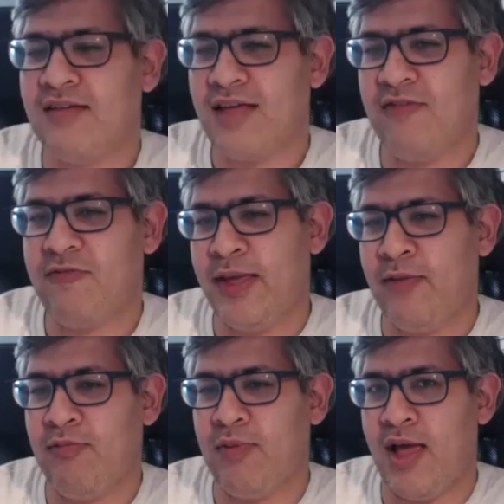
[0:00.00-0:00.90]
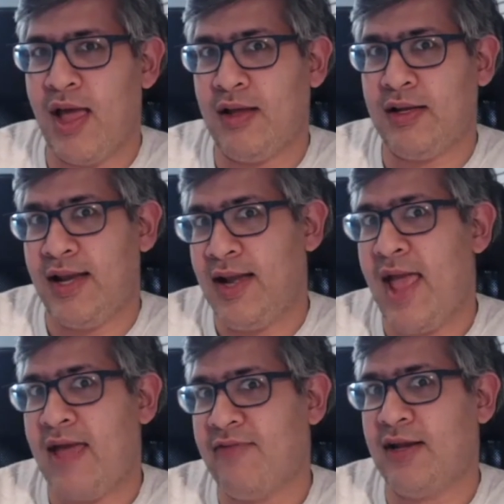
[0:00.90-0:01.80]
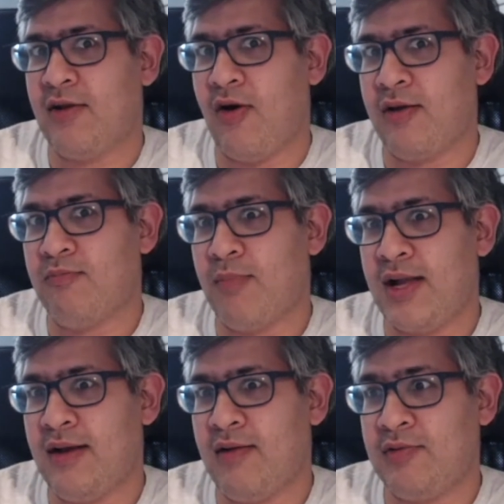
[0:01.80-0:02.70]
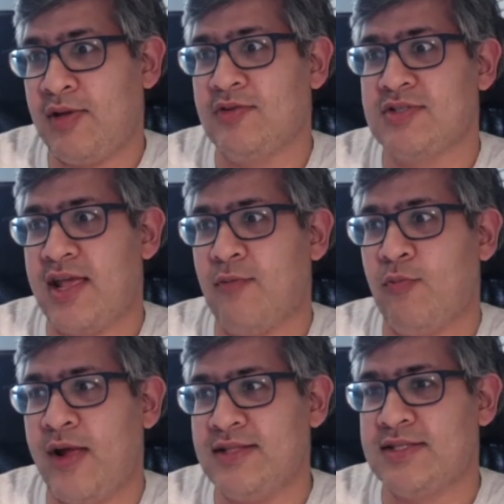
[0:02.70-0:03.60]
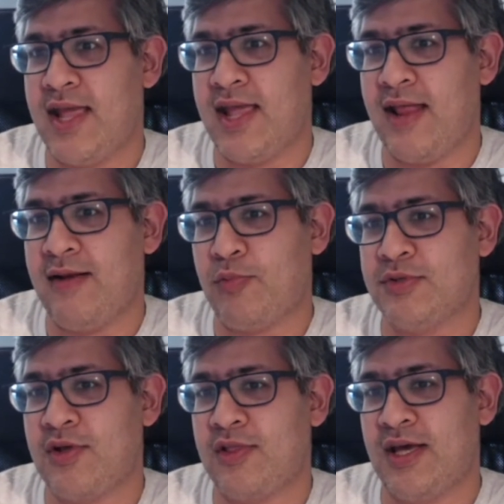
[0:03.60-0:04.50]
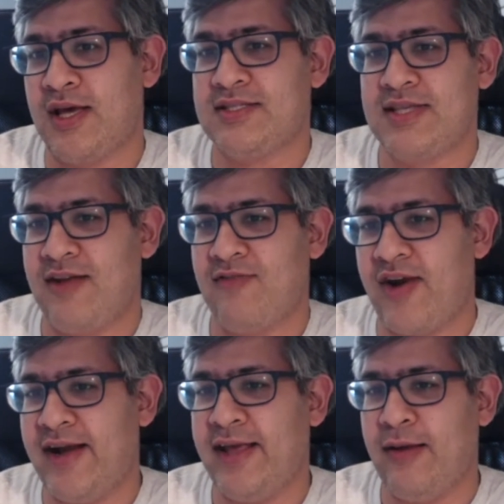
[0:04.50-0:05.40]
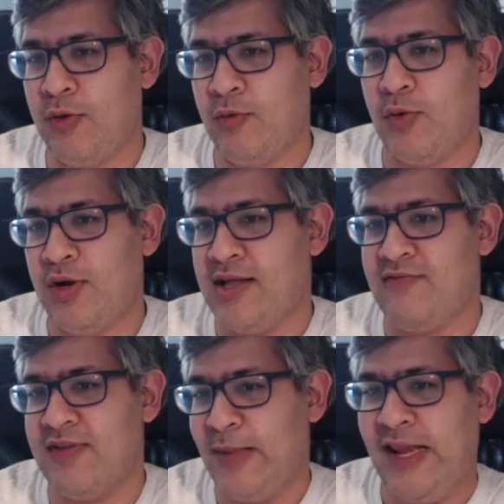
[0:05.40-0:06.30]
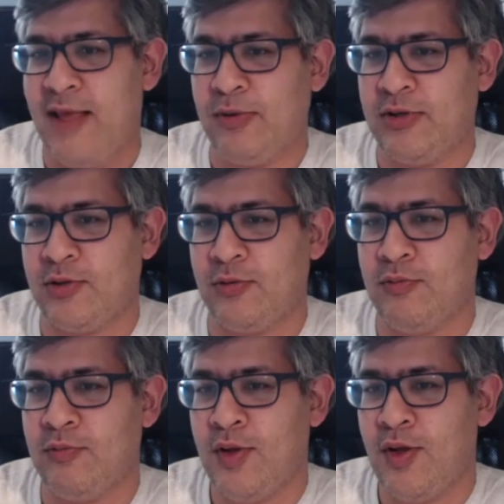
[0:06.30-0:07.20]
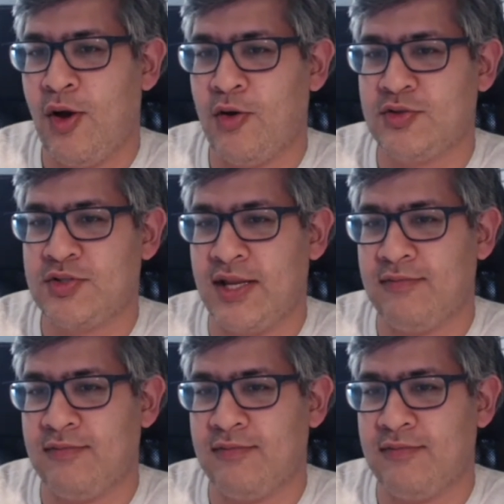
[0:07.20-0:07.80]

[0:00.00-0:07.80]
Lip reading: if we didn't have it on a Tuesday and Wednesday and it was on Thursday and Friday, we wouldn't have been able to host it.